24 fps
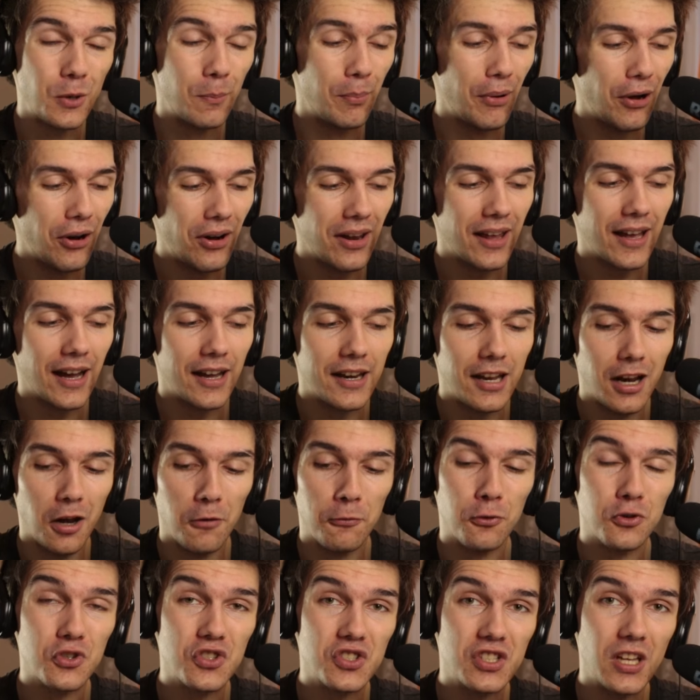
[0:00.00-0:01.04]
Shopaholic Adal,
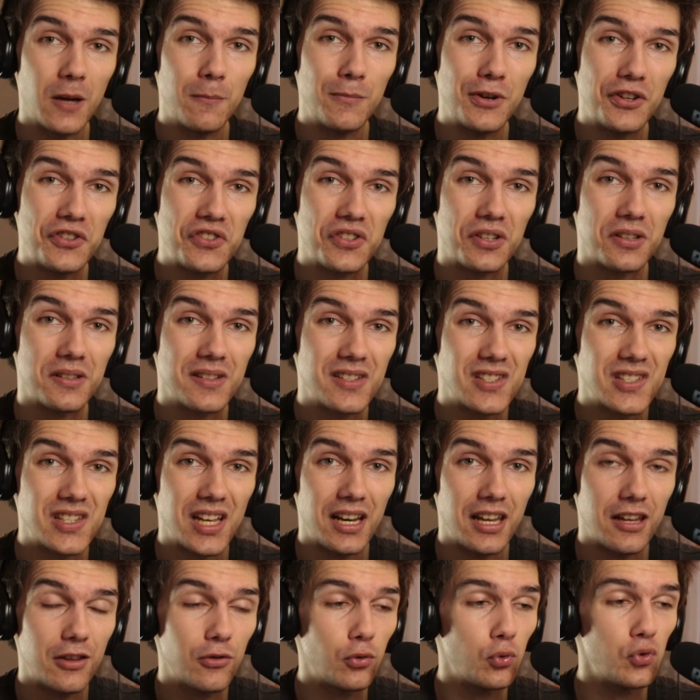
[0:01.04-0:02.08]
for some reason,
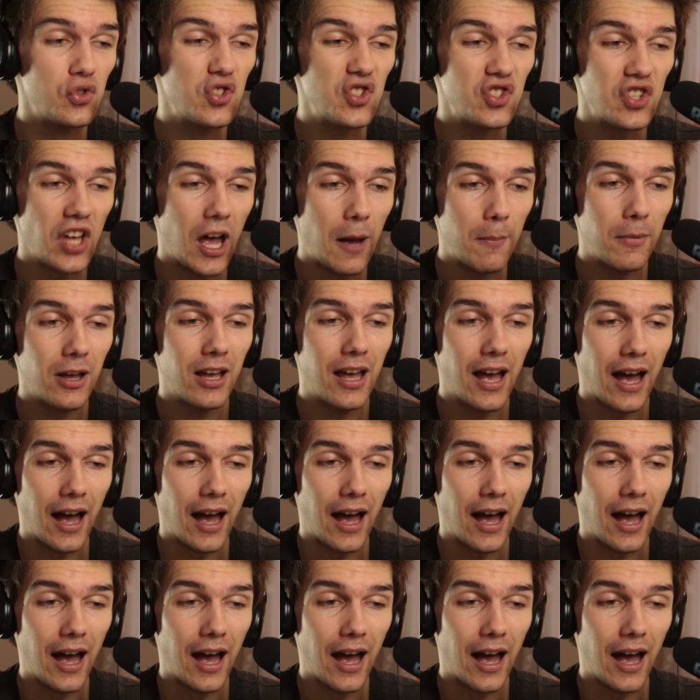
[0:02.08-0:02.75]
sell it to some